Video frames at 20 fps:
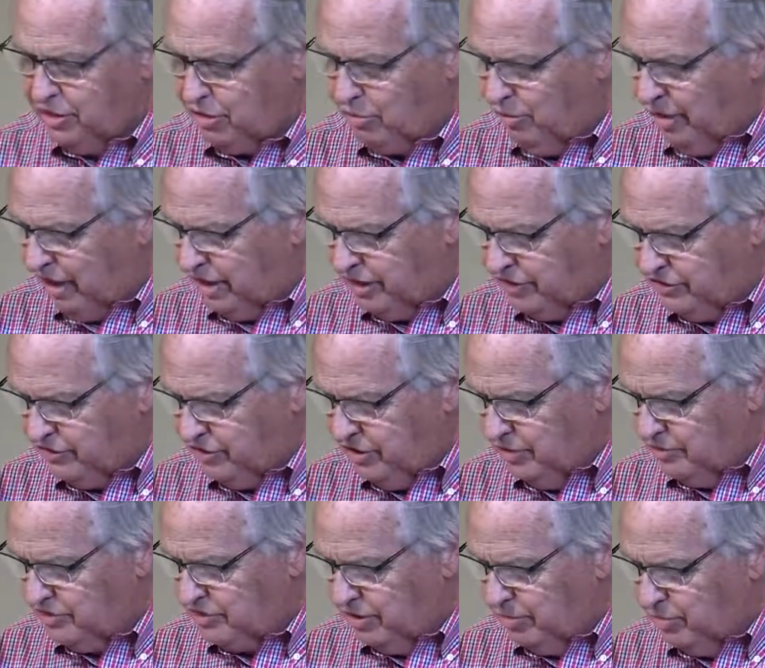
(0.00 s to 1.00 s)
grant us
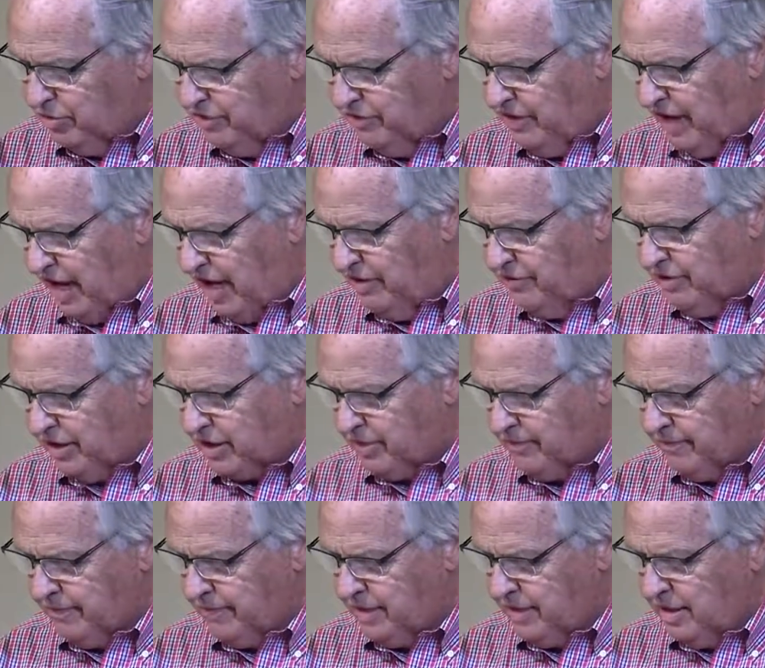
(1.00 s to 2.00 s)
some reviving,
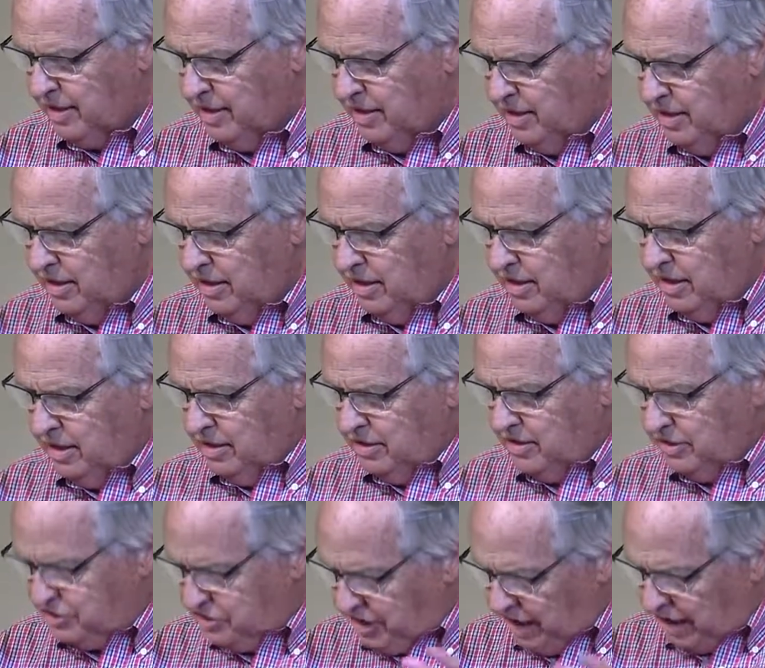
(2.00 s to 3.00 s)

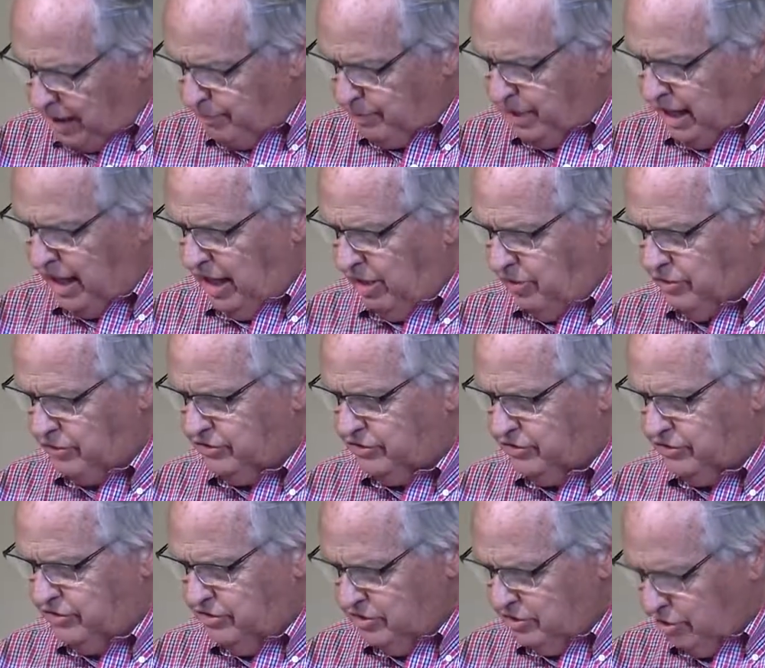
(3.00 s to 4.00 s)
to set up the house,